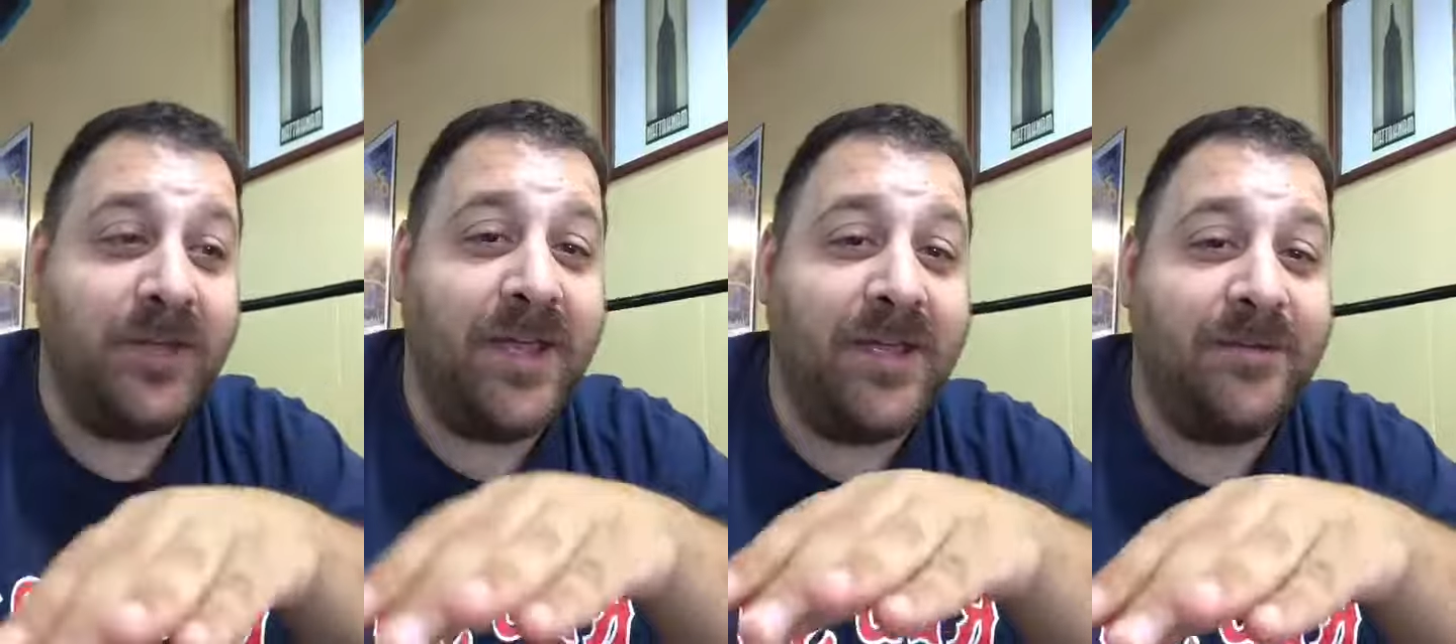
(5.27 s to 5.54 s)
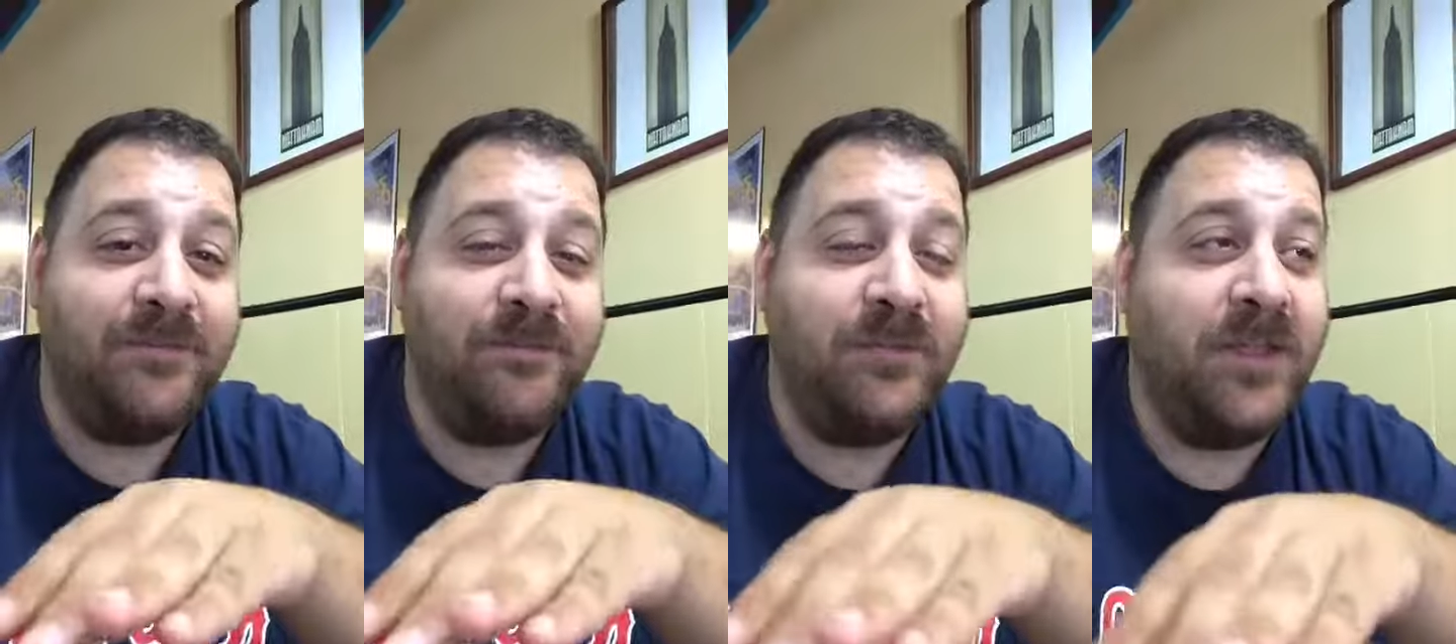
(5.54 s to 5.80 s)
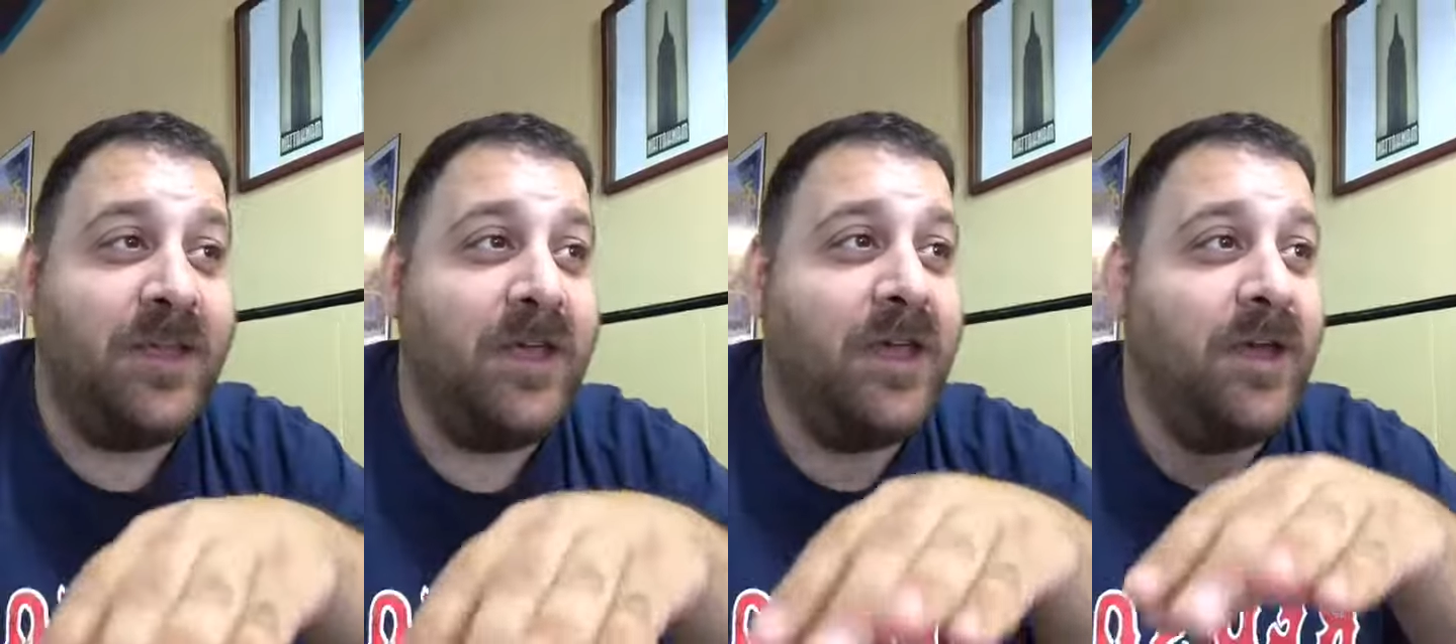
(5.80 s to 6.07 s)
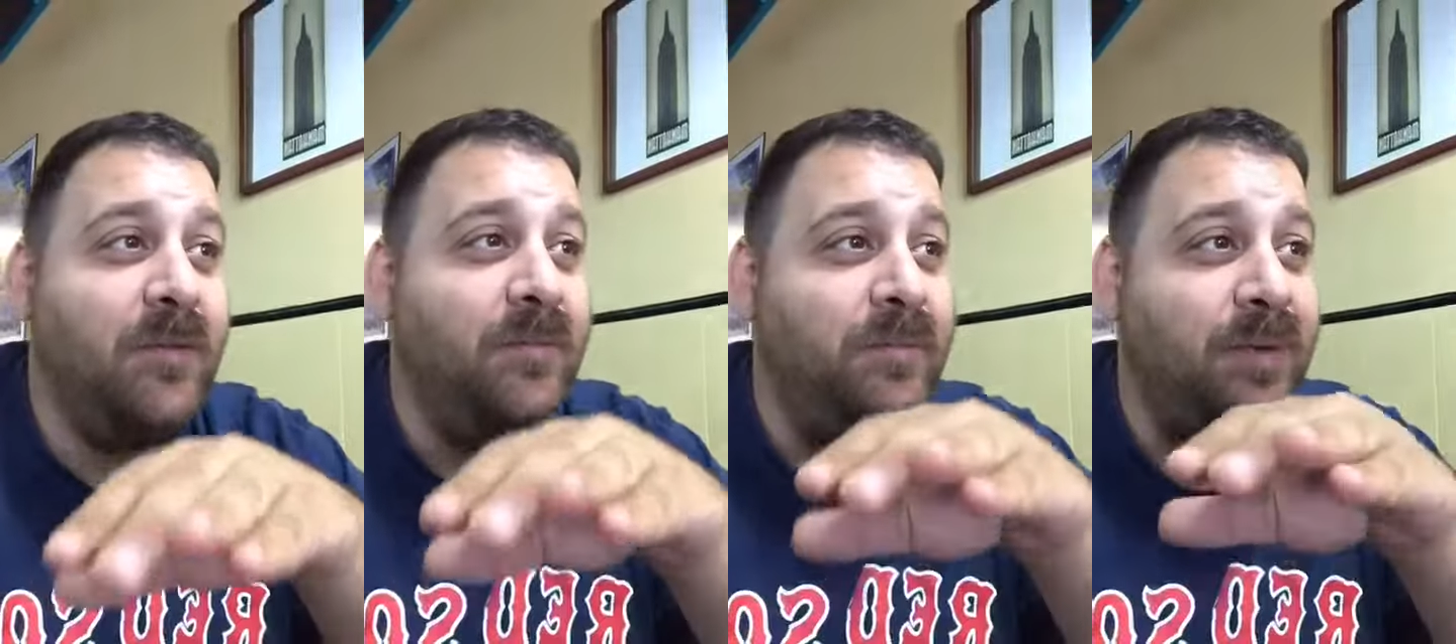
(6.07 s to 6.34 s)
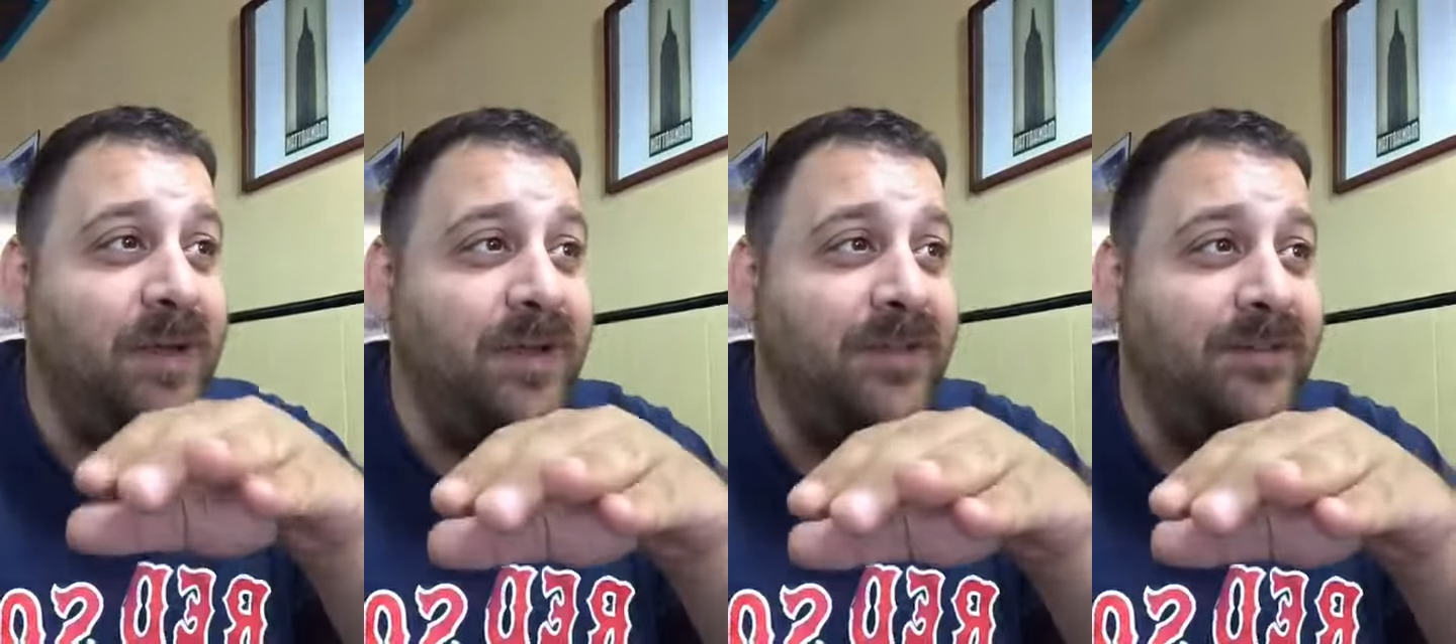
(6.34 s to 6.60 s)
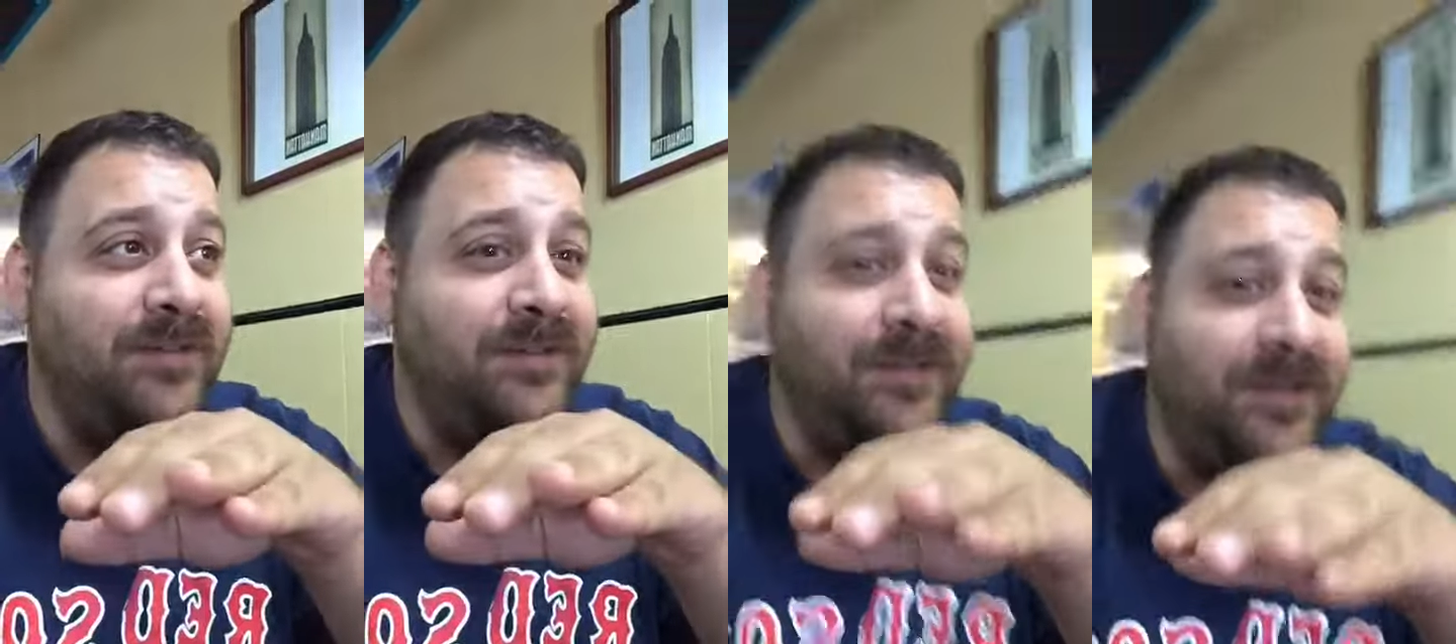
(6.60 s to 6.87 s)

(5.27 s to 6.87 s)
yet, but.